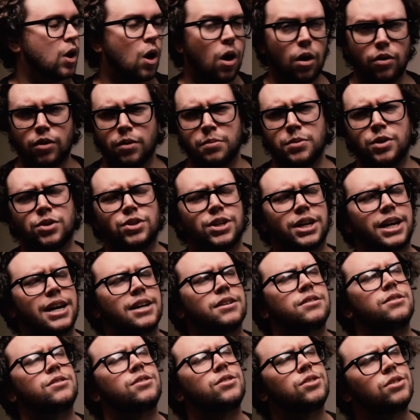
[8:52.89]
All their music
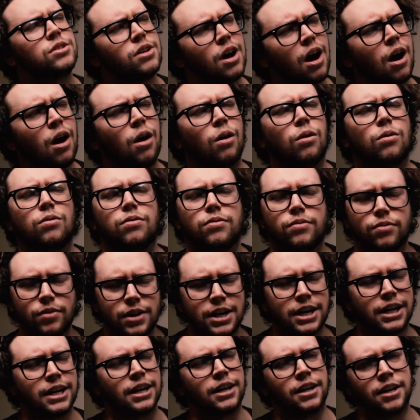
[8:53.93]
is so
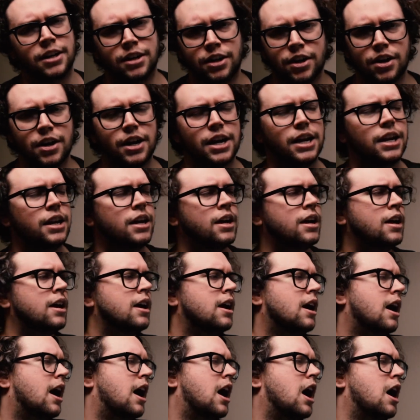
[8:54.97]
freaking good.
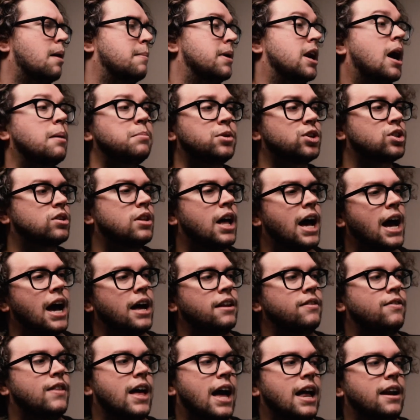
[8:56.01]
And I'm just
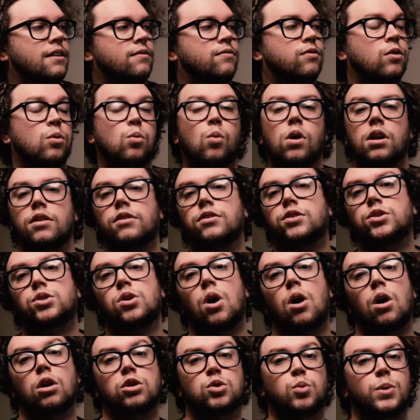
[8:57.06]
glad that for one of the
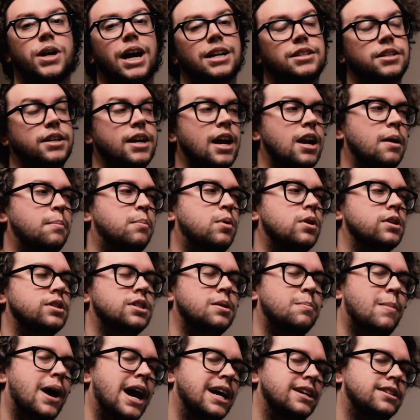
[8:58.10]
songs, we got to kind of put
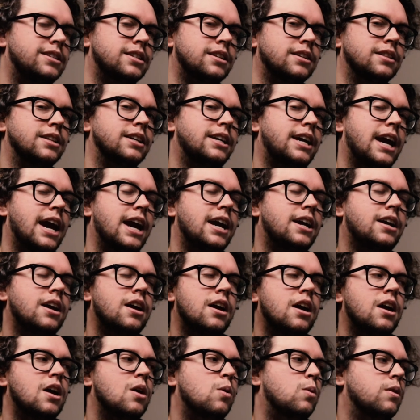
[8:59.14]
some icing on the cake
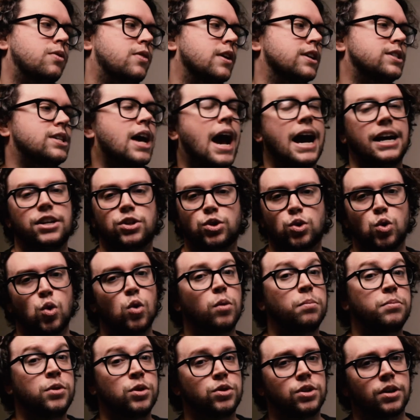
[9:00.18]
with this high
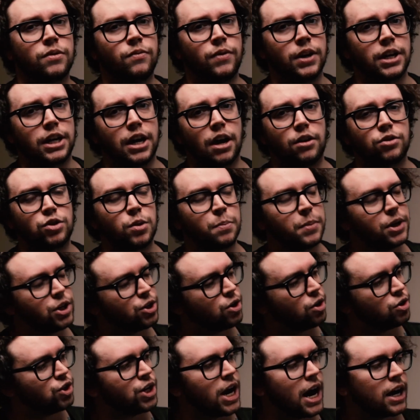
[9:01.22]
school music video. So be
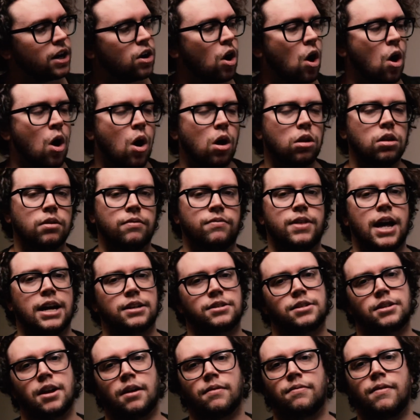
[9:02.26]
sure to check all of that
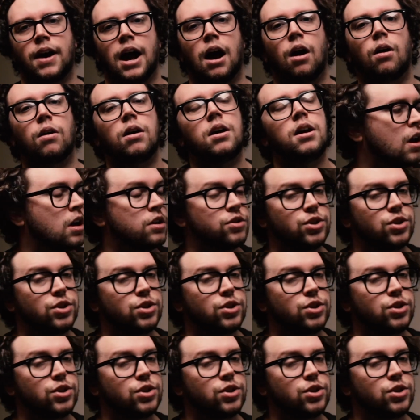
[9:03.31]
stuff out.